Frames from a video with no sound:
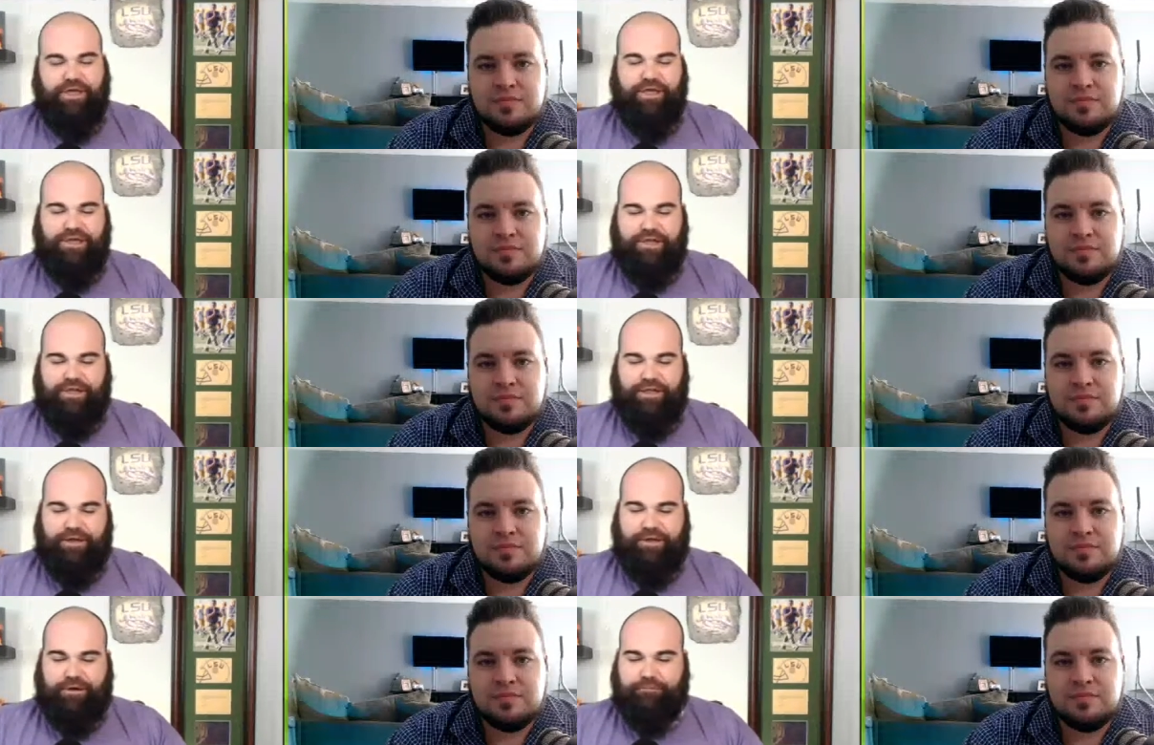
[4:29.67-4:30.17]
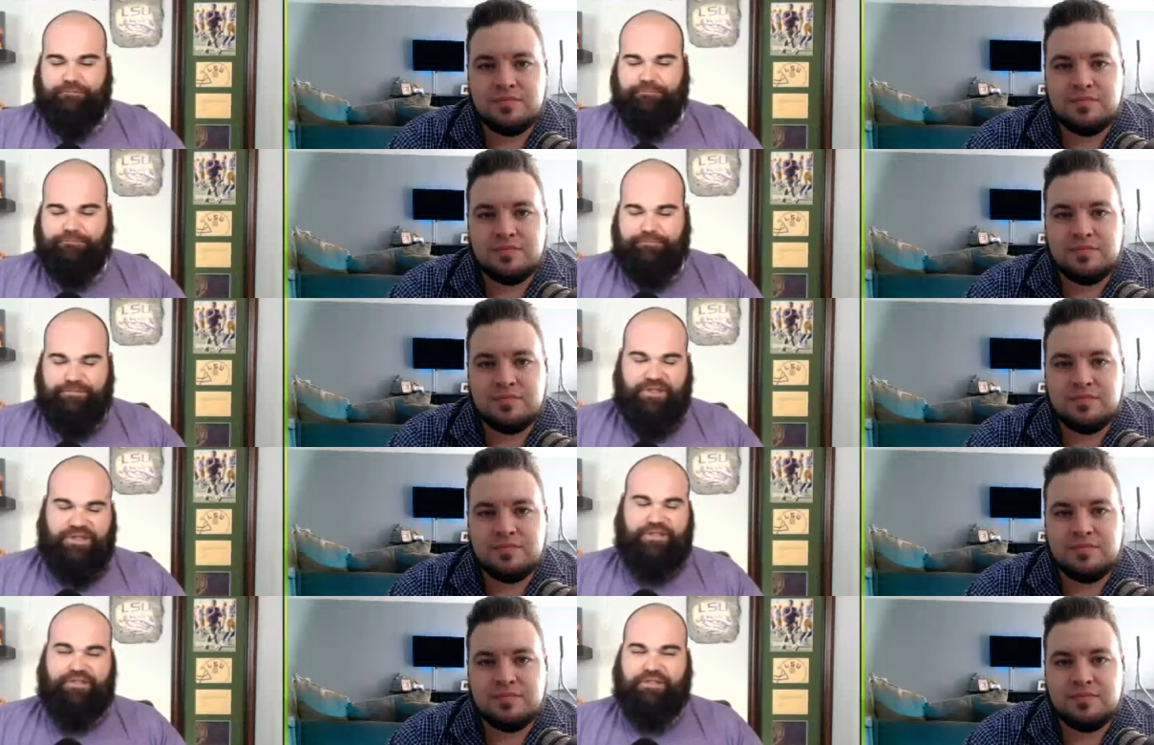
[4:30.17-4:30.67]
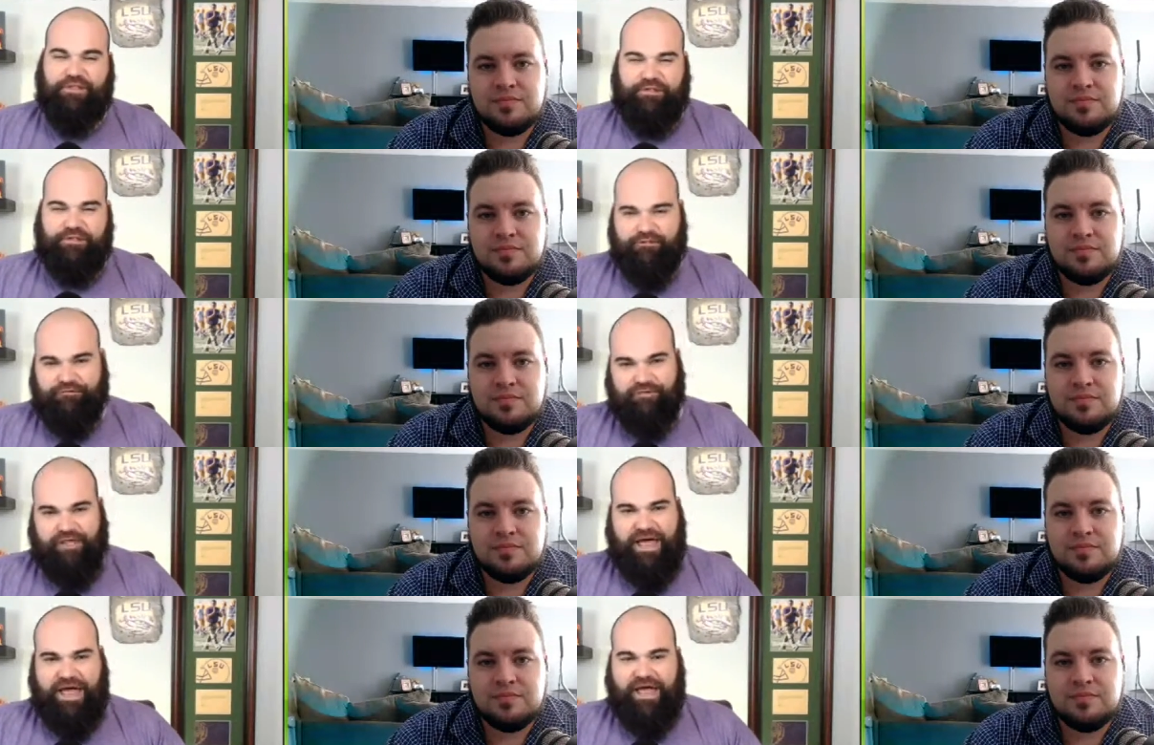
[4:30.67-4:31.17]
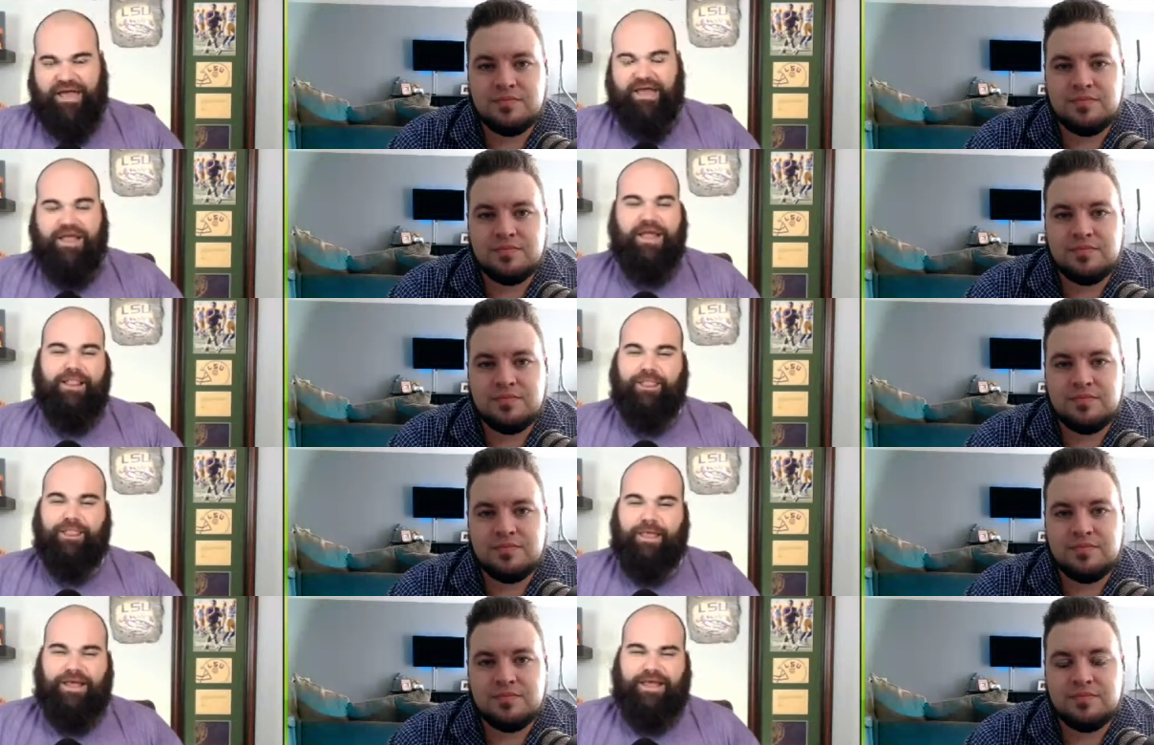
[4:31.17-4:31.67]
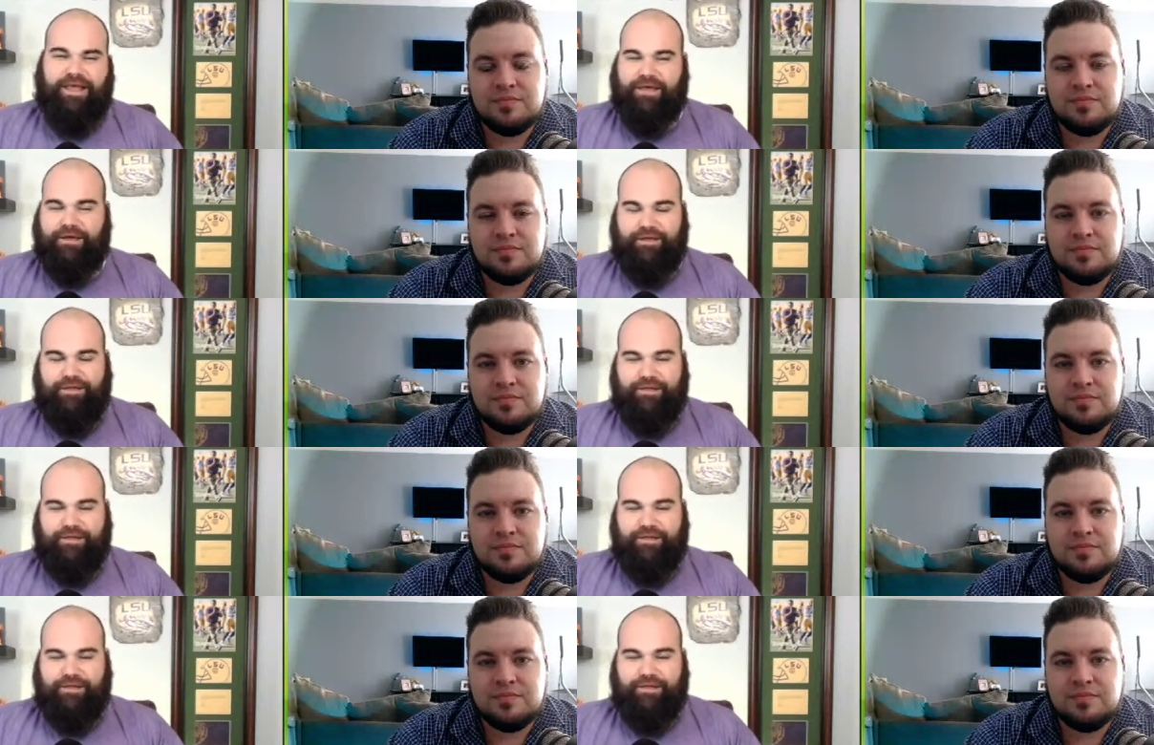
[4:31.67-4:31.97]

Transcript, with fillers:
Speaker 1: you know, the, the, the flag, like it,